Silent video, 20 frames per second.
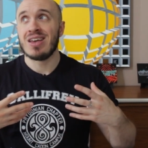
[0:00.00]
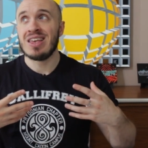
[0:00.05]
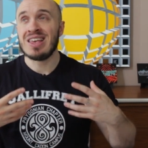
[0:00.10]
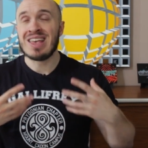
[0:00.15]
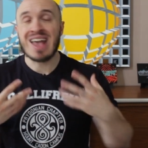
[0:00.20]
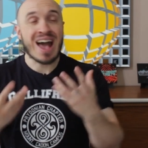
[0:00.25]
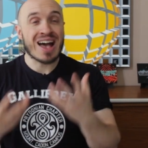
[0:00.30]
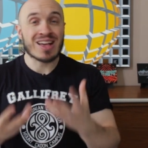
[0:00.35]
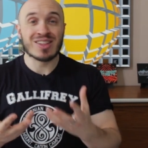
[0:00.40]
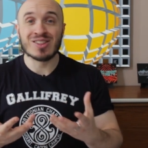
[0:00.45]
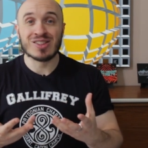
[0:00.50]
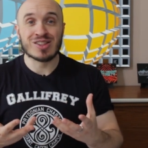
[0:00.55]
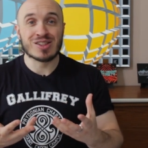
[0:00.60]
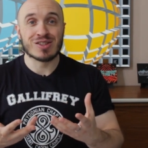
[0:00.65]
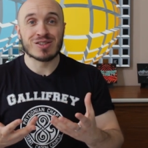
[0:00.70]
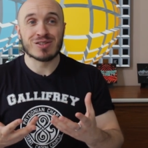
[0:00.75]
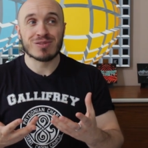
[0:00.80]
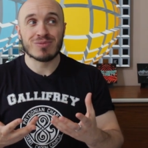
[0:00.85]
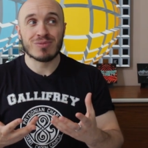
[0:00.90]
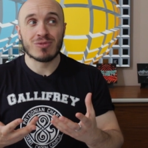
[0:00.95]

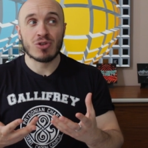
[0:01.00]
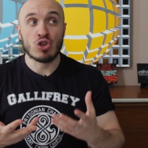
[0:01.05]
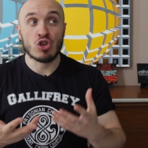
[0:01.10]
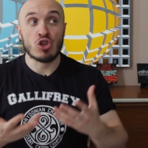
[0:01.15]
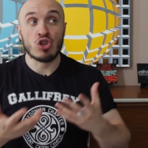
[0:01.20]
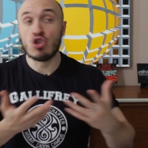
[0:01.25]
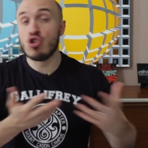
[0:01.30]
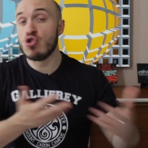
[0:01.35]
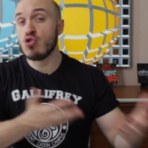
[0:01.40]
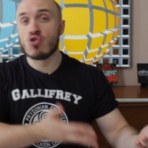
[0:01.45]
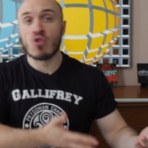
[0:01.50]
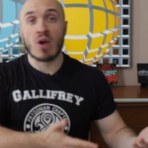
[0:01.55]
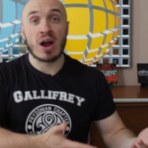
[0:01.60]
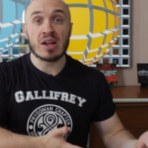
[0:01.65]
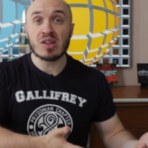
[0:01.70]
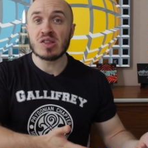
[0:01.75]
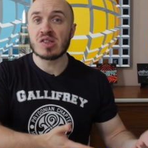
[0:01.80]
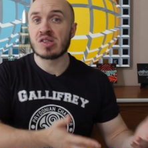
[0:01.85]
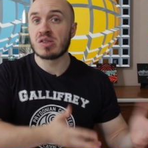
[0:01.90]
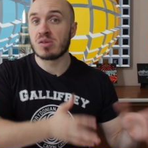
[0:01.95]
Yaz knew
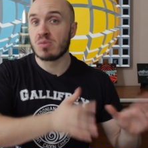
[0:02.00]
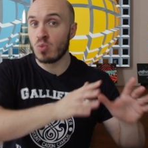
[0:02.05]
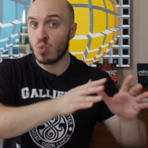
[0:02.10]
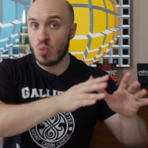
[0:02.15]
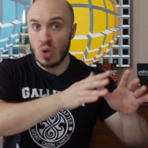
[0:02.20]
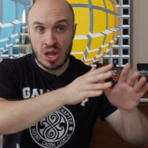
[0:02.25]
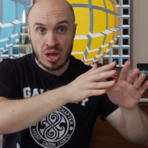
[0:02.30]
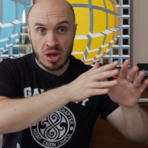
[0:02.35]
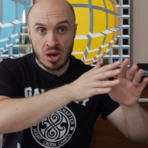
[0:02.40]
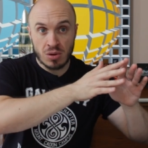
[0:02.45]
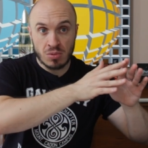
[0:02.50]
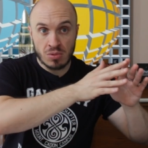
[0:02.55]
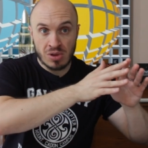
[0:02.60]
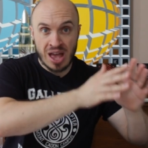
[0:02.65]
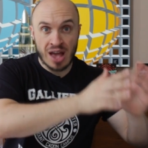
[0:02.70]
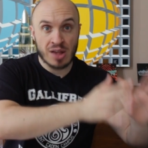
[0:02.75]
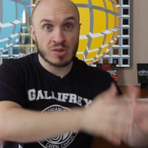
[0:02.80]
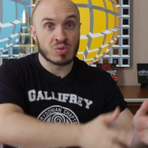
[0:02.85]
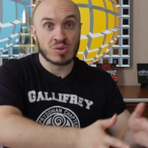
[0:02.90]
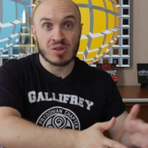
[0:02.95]
Grace when
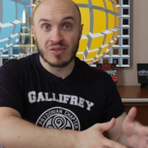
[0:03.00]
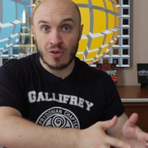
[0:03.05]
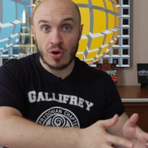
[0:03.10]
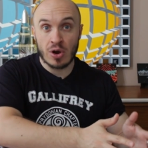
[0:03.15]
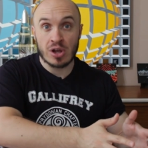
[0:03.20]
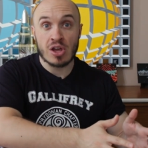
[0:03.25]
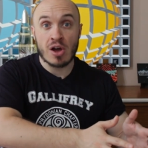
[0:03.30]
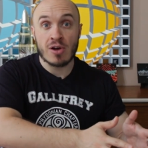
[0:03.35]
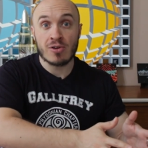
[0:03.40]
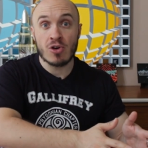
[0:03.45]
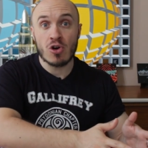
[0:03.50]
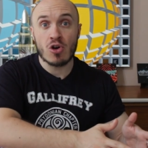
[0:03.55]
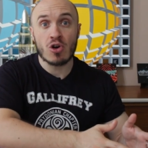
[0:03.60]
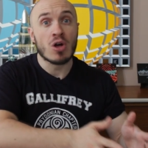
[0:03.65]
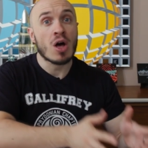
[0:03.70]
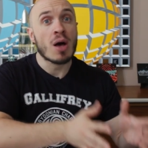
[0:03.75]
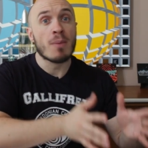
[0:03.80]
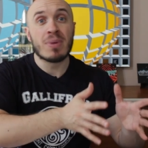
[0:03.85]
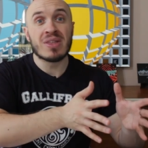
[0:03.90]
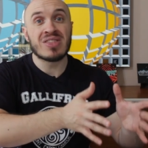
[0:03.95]
Yaz was a very young
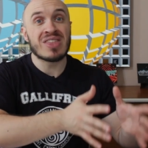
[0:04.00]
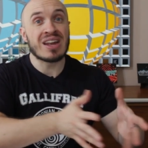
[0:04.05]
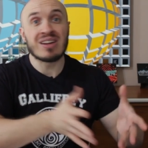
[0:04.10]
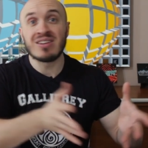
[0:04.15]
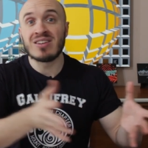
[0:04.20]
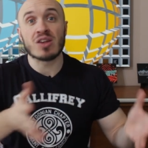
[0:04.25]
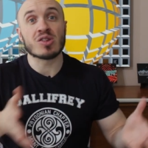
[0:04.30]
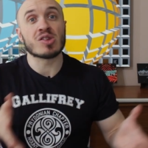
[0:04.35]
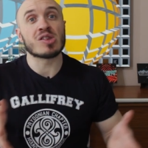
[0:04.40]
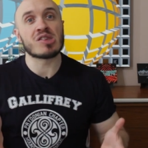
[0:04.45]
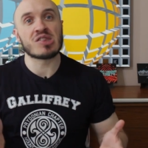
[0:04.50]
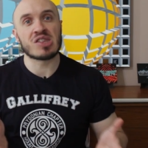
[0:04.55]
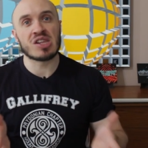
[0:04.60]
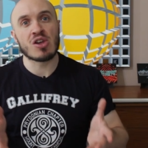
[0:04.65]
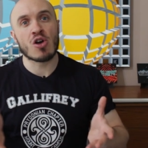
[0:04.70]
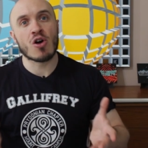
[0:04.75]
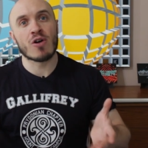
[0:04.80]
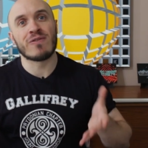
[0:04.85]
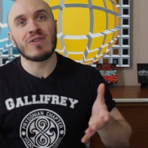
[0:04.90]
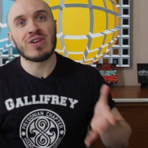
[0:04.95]
girl, but then doesn't
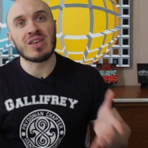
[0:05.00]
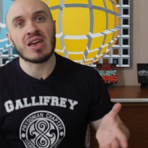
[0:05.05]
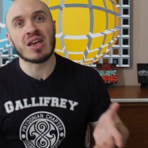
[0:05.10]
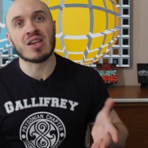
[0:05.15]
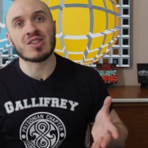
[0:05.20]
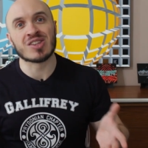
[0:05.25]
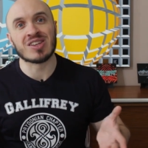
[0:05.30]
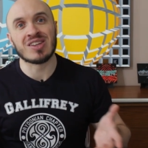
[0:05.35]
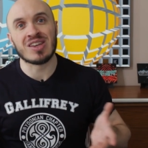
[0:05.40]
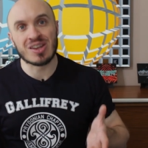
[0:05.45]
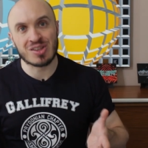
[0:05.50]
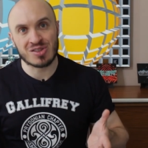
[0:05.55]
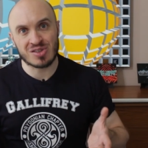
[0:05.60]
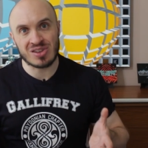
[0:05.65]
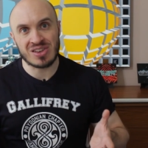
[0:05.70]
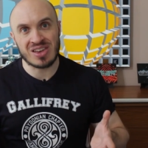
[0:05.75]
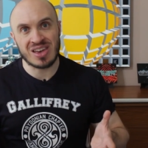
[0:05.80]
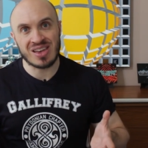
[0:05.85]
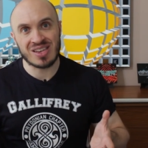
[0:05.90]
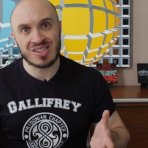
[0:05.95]
see her for years and years
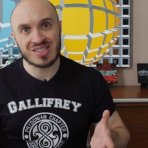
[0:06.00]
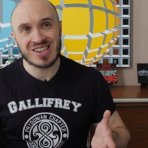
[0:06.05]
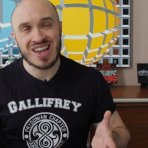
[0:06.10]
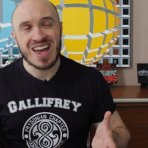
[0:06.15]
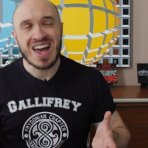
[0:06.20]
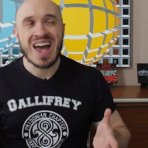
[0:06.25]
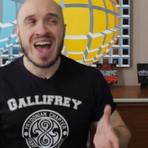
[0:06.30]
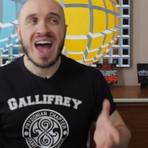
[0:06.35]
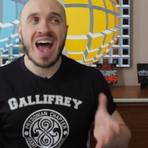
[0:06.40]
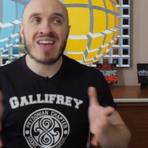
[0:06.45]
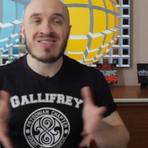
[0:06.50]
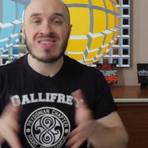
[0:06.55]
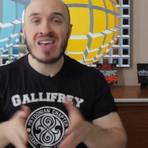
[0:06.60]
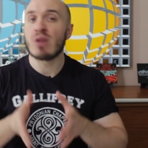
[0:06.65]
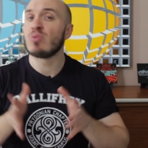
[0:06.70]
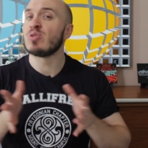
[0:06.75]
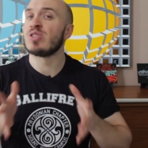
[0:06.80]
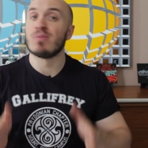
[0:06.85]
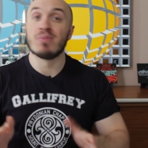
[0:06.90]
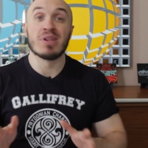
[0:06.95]
and years. And
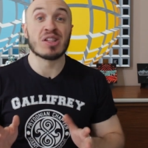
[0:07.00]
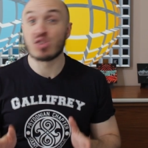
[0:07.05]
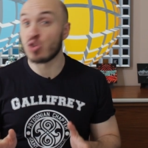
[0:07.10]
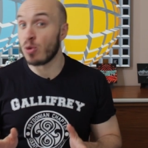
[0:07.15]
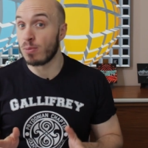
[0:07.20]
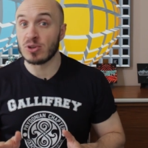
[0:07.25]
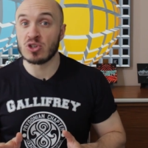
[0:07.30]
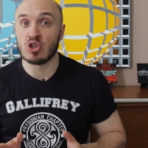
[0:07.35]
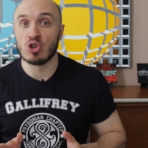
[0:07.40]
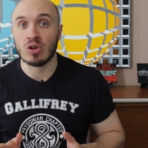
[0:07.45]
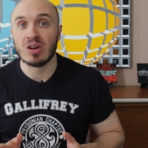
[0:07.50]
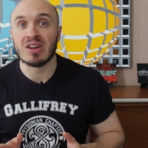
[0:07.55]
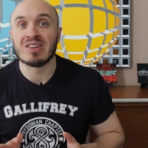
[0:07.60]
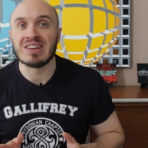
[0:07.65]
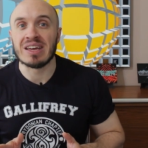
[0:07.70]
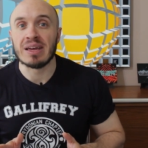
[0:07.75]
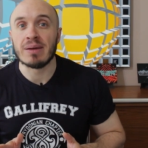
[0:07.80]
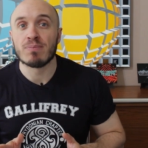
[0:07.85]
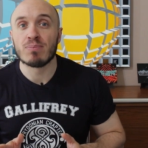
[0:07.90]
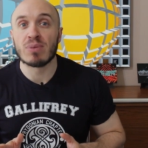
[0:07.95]
that was a missed
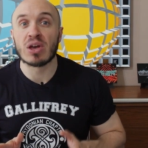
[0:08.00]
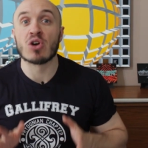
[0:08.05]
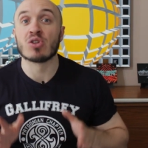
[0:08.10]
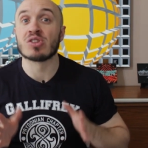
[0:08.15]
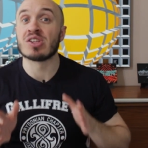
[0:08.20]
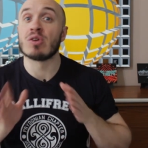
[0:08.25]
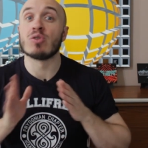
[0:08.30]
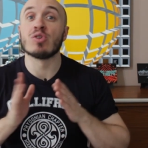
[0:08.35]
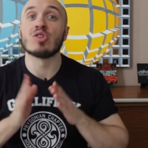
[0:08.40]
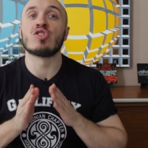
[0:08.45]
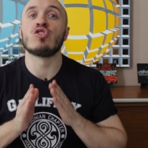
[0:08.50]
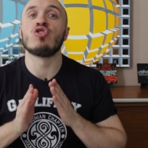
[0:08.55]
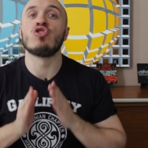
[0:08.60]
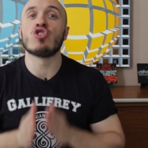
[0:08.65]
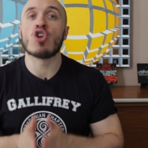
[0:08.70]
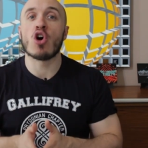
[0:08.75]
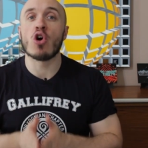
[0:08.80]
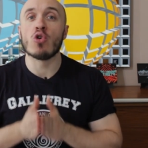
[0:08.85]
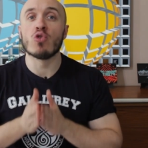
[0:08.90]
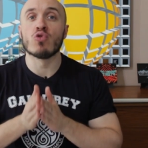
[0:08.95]
opportunity, because there is
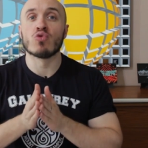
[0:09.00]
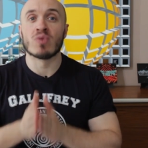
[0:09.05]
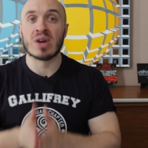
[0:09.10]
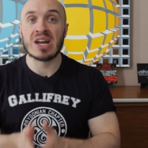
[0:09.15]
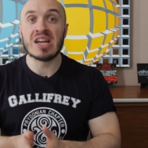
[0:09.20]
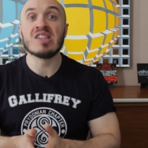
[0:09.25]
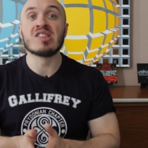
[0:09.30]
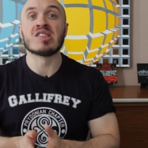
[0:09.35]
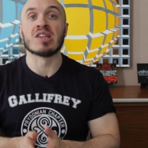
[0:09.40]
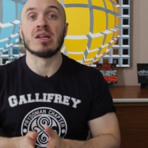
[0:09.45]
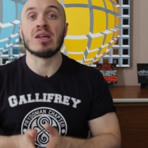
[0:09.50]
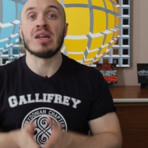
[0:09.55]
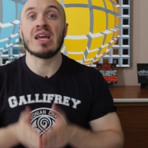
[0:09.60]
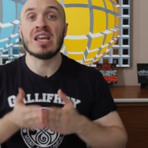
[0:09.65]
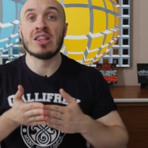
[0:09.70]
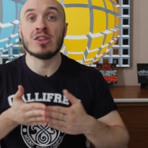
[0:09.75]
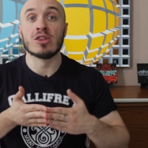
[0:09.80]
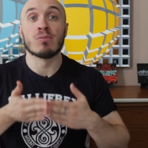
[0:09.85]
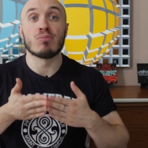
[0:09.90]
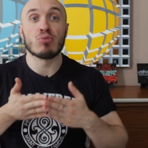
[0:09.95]
no reason
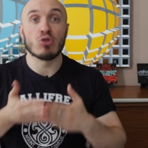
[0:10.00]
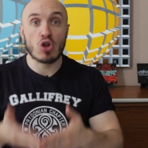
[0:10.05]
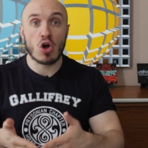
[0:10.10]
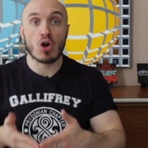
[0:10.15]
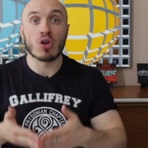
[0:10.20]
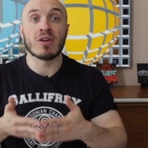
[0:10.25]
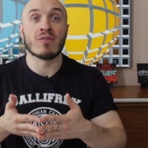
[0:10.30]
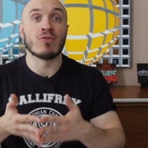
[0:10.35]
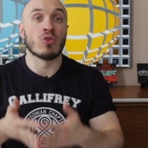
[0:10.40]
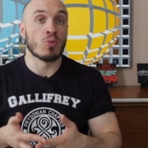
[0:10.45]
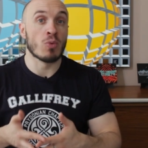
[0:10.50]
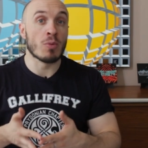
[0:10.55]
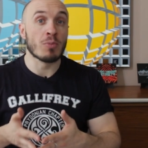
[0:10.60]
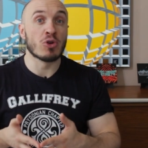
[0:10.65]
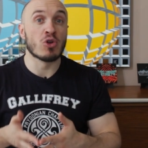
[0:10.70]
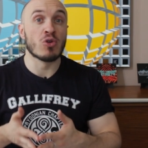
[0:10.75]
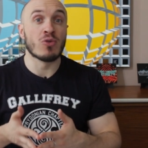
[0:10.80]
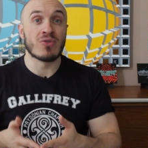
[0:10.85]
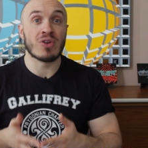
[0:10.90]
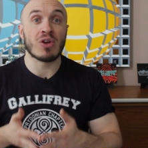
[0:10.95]
in the plot of The
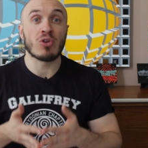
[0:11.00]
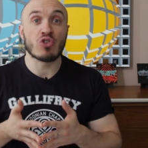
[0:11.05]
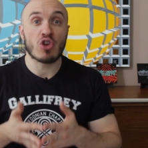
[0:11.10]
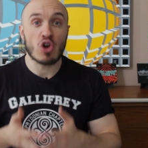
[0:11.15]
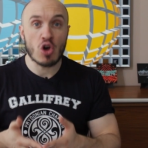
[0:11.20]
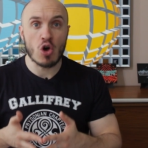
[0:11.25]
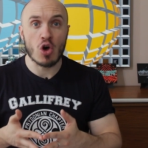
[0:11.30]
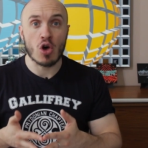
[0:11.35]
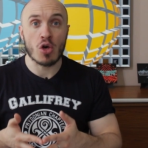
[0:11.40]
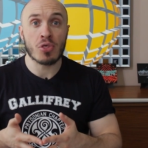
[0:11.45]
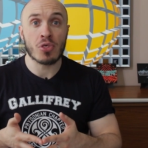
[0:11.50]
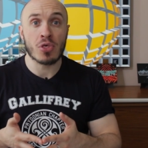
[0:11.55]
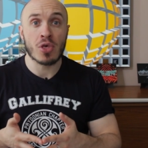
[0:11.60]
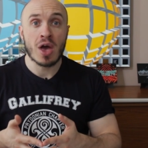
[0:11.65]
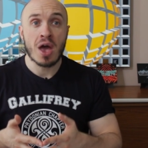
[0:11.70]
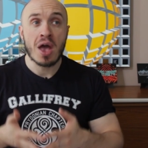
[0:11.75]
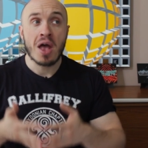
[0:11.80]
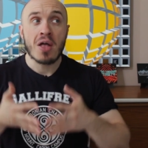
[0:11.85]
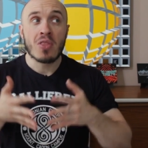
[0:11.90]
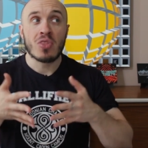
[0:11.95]
Woman Who Fell to Earth
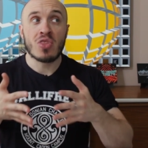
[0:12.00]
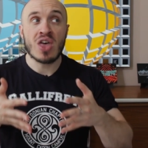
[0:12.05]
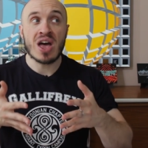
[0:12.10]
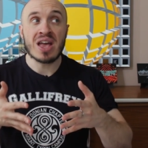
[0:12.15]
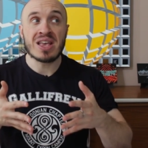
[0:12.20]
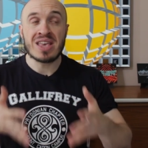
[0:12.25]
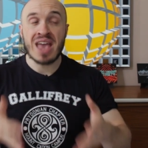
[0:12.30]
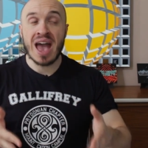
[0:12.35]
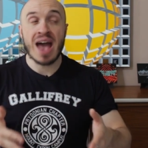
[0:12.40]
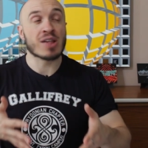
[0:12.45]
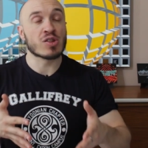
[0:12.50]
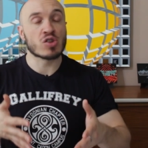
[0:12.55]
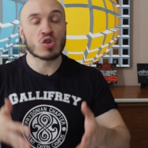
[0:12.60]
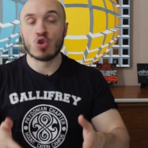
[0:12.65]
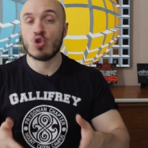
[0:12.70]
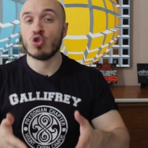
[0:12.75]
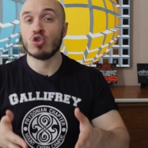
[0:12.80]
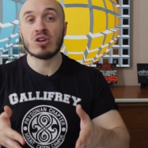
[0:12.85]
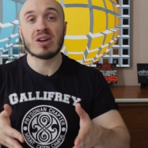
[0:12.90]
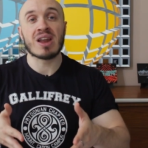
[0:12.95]
that Yaz
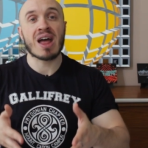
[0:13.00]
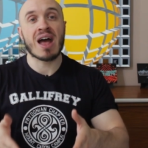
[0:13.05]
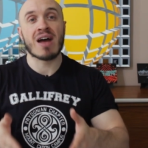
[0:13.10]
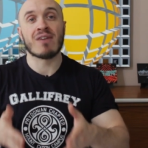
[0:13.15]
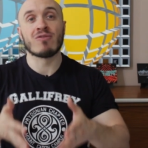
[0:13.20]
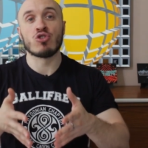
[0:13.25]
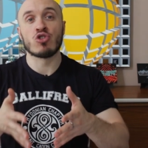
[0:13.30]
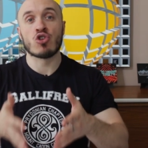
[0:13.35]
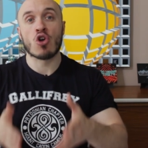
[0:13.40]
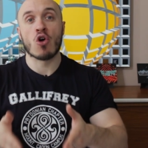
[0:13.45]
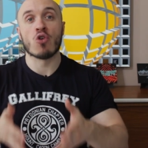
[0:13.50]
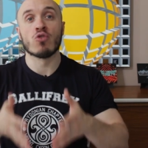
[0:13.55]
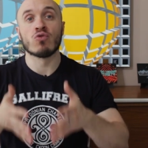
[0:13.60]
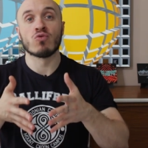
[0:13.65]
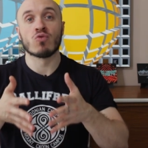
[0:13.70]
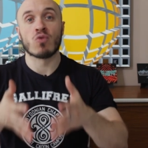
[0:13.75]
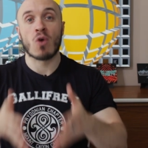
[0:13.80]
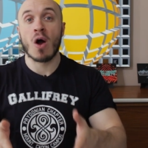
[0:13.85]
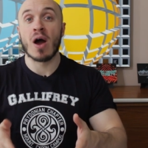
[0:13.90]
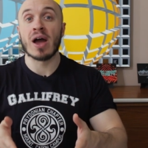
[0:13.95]
couldn't have
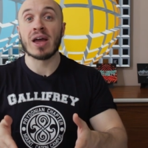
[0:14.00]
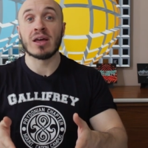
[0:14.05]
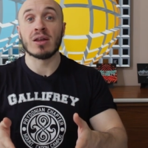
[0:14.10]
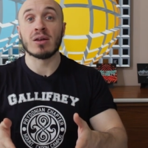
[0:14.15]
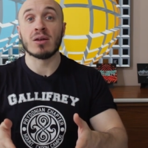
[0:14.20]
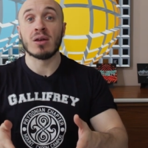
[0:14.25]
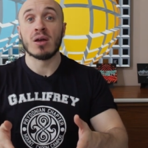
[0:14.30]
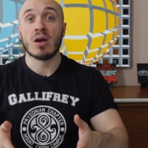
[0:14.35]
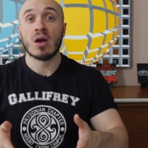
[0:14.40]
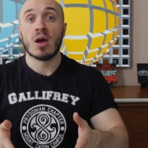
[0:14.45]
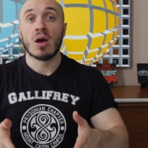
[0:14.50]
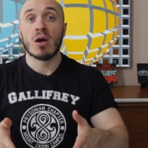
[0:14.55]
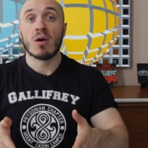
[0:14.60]
known Ryan